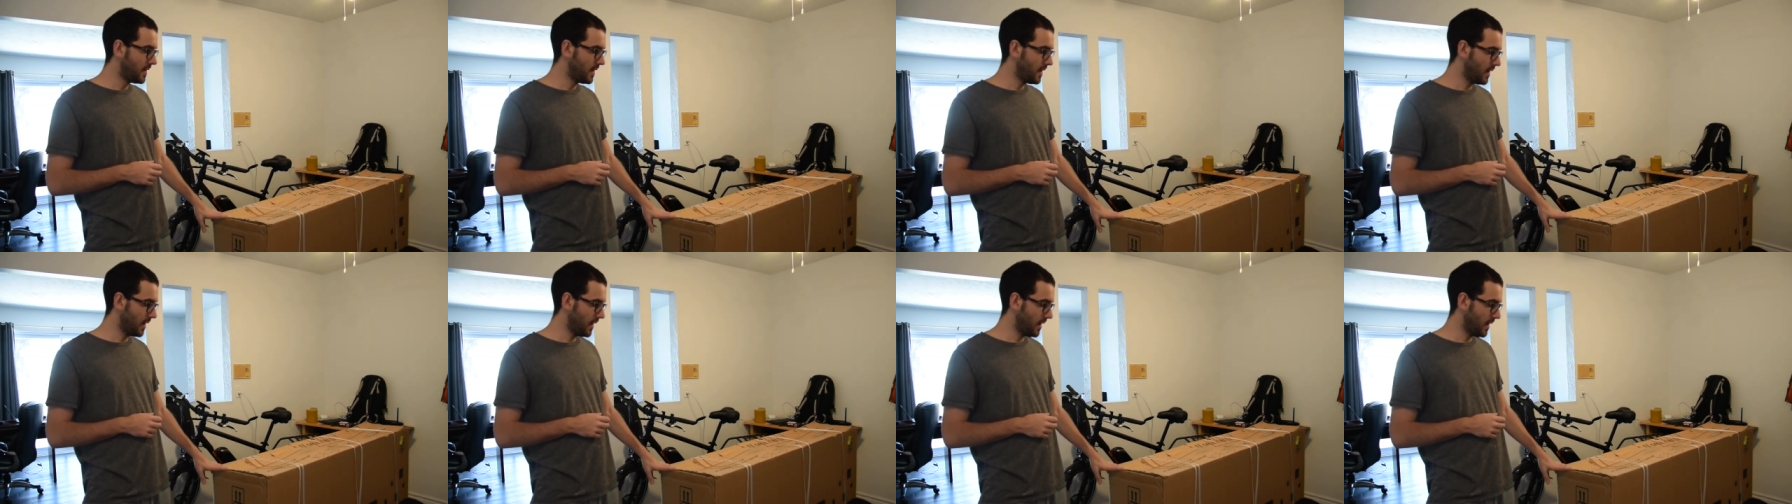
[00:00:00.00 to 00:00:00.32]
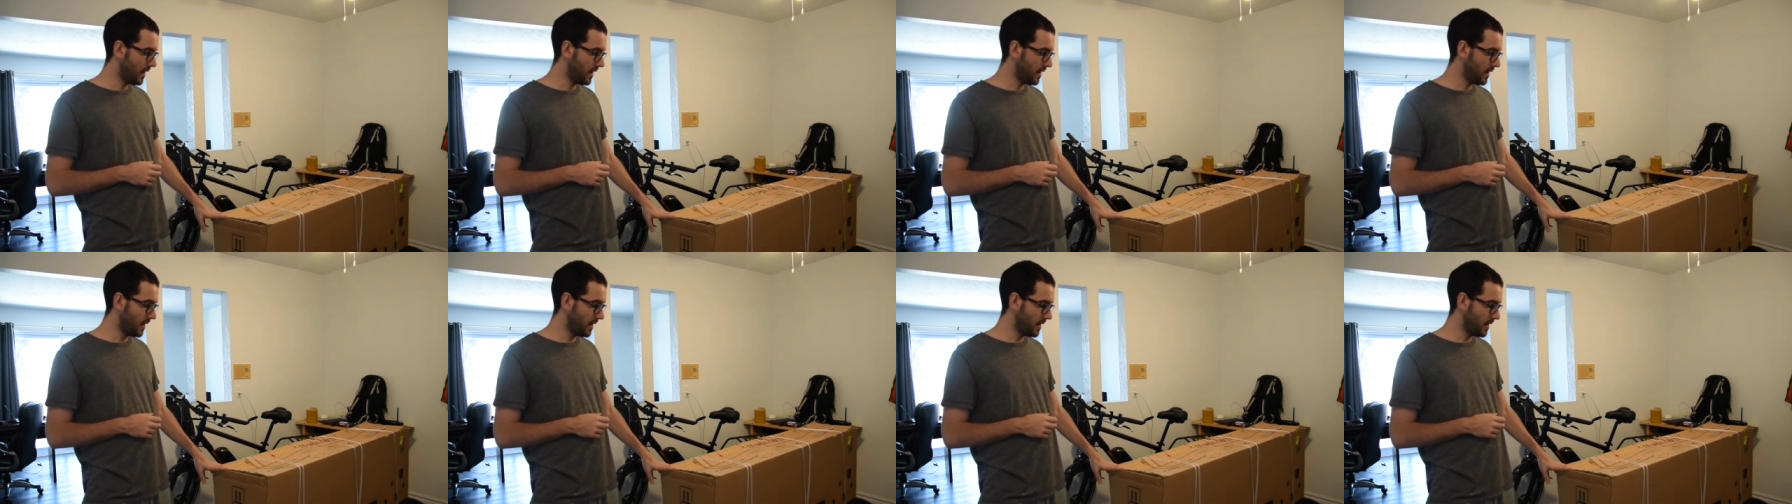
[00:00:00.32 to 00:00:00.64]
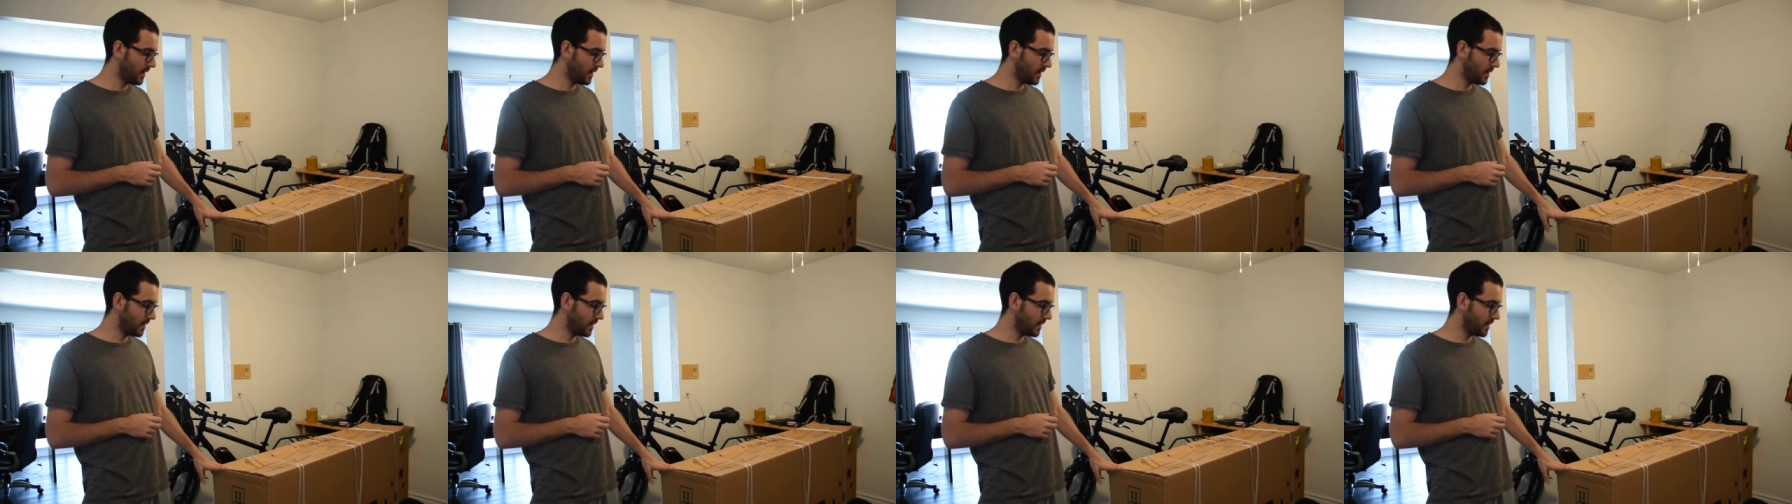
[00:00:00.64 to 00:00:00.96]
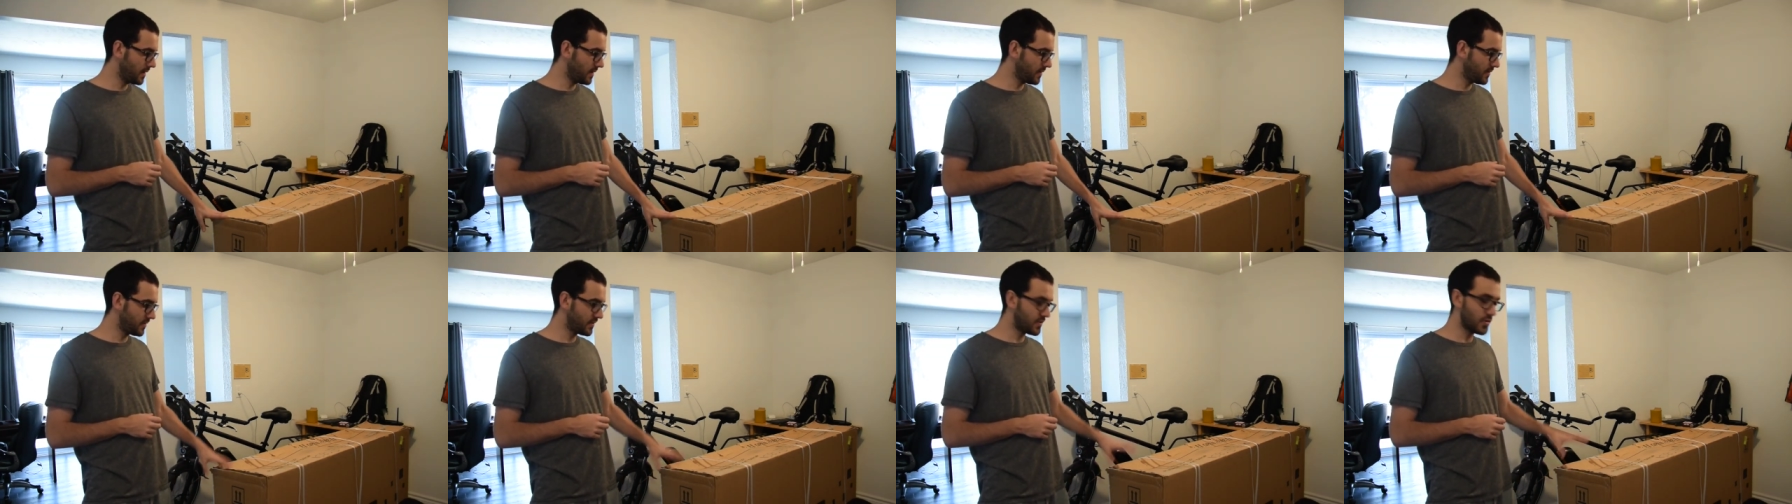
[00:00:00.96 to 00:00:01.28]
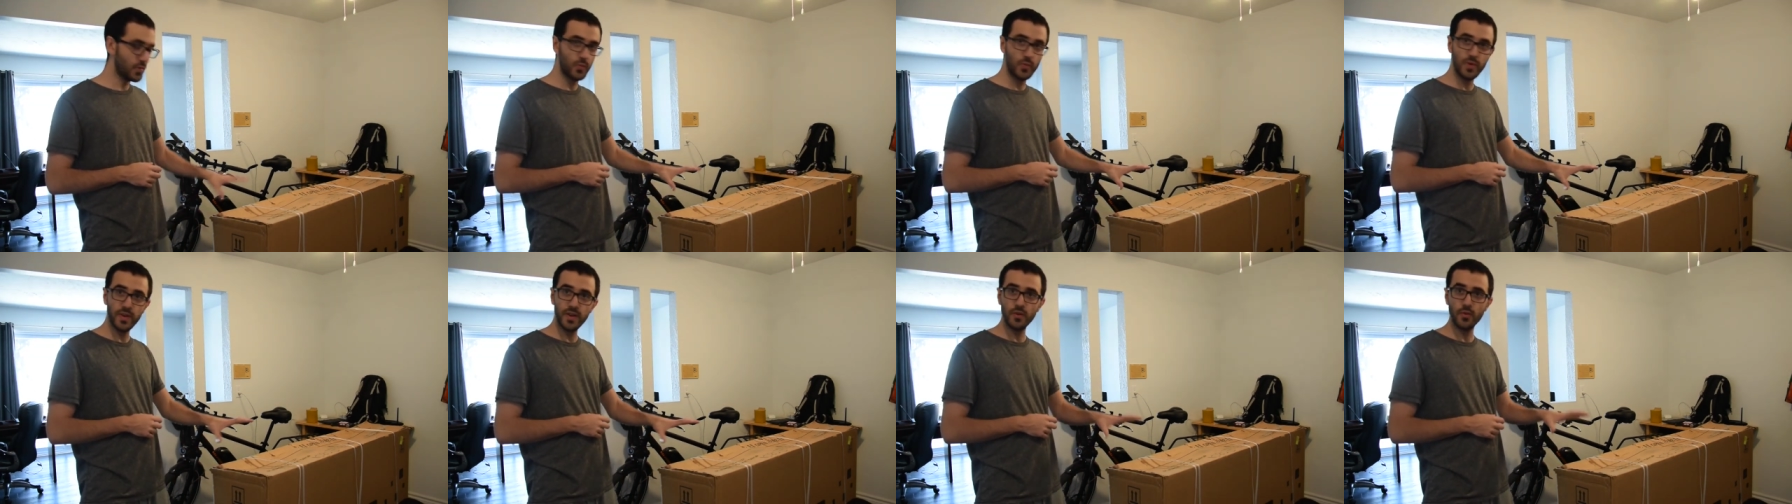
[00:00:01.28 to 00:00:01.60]
uh, the
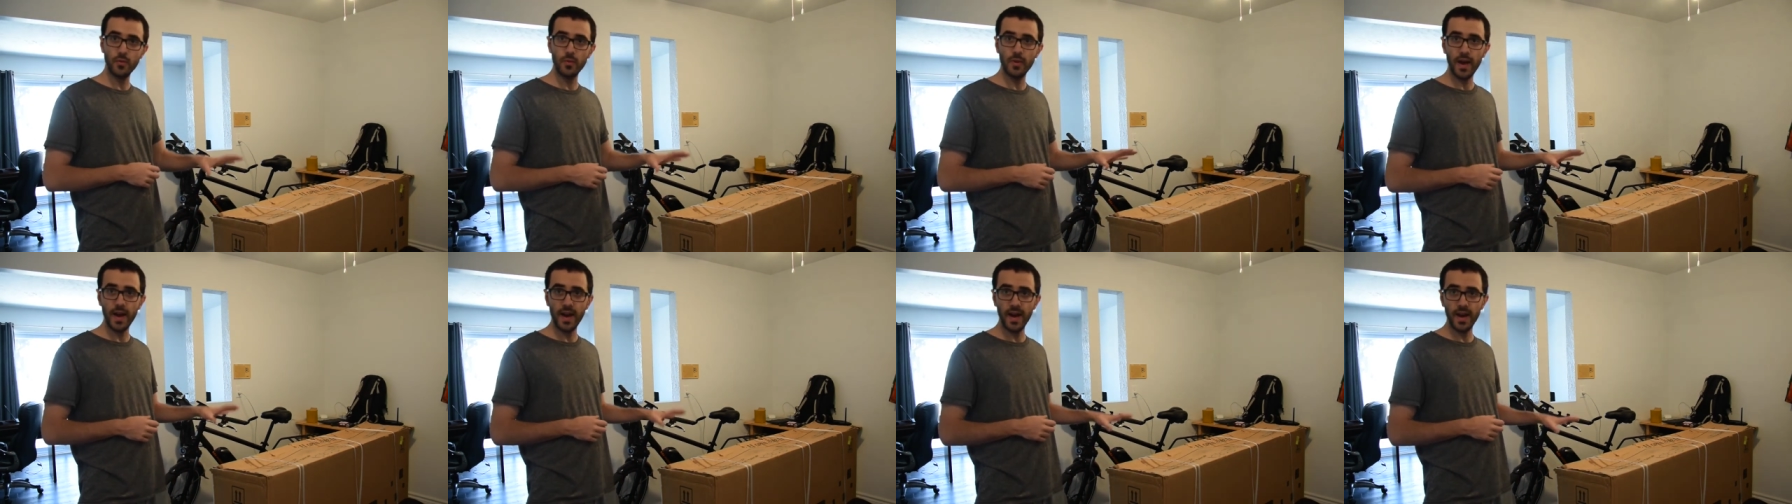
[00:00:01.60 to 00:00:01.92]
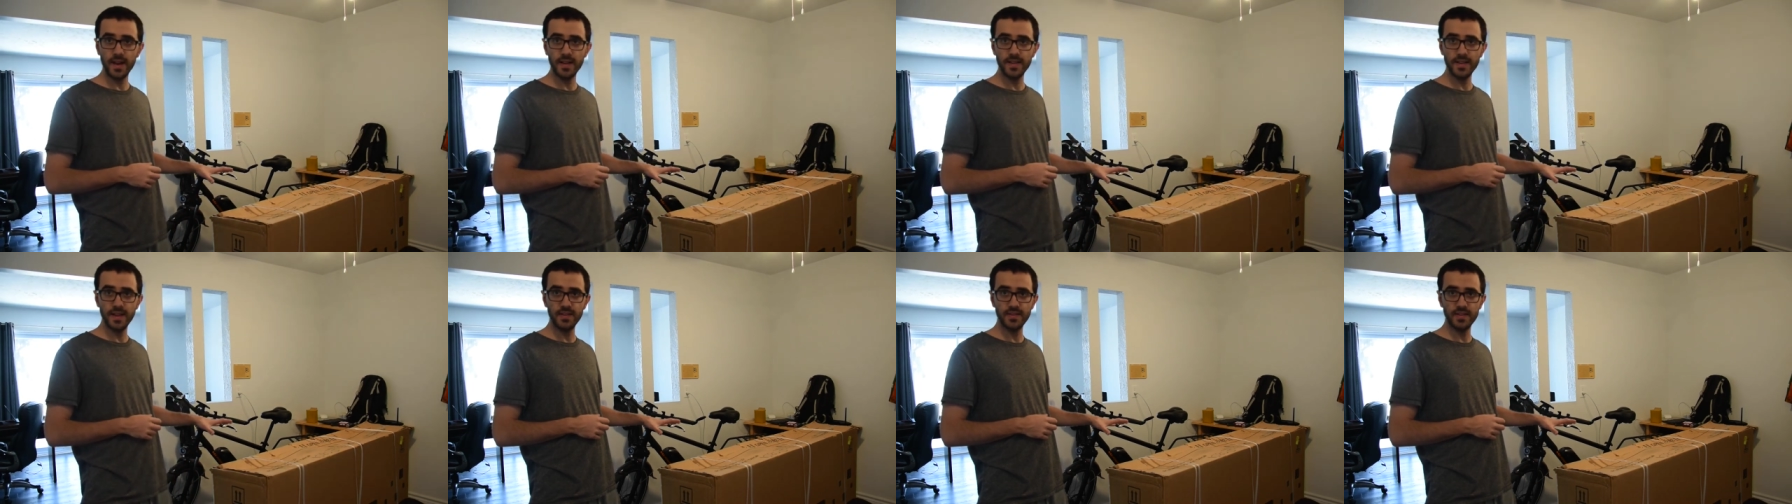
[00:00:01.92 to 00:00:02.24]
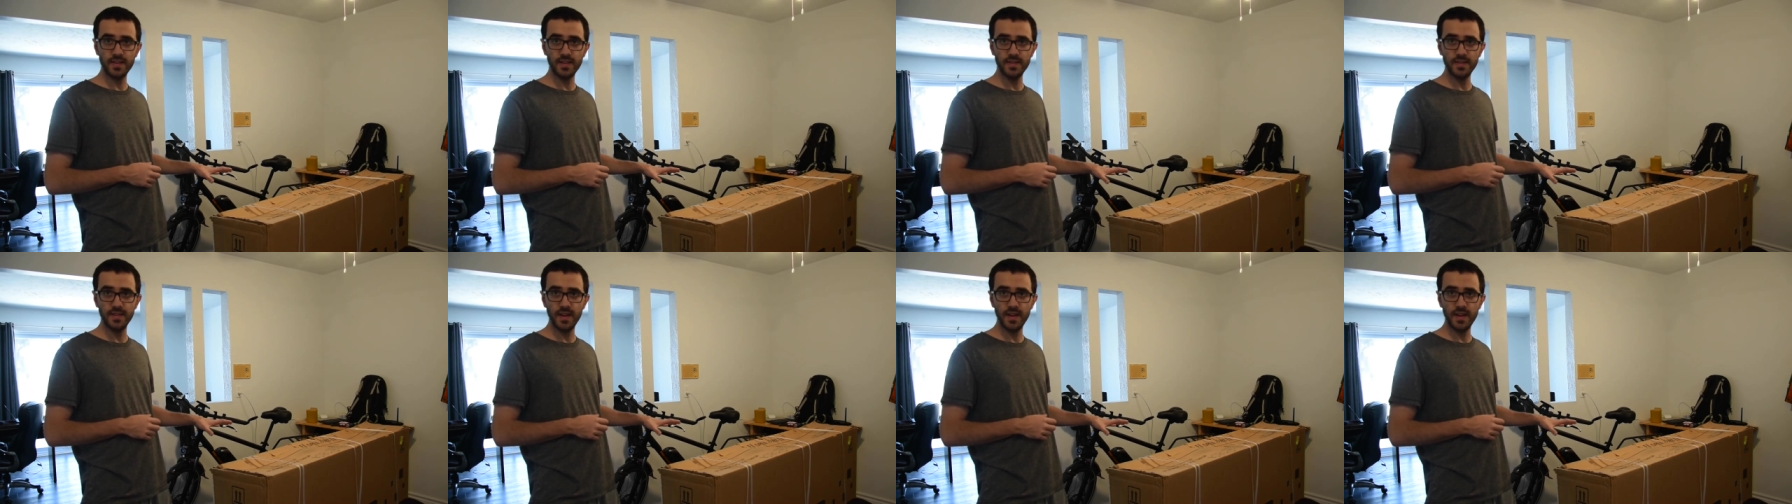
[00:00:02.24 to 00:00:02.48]
rear rack that's,